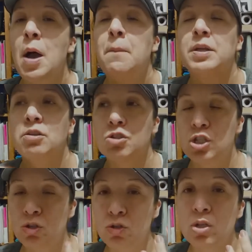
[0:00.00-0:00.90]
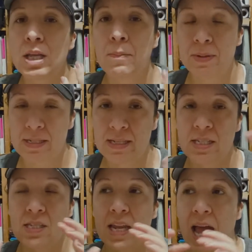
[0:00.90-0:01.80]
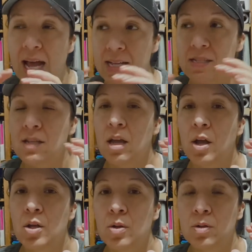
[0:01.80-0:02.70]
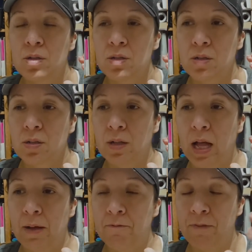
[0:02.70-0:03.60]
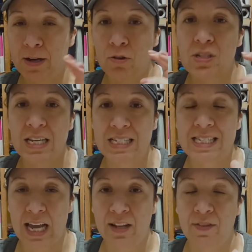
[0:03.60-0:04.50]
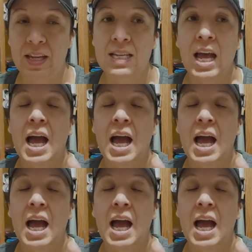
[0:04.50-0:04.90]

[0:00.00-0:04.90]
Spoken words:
but there's usually a business that has vendors inside of it.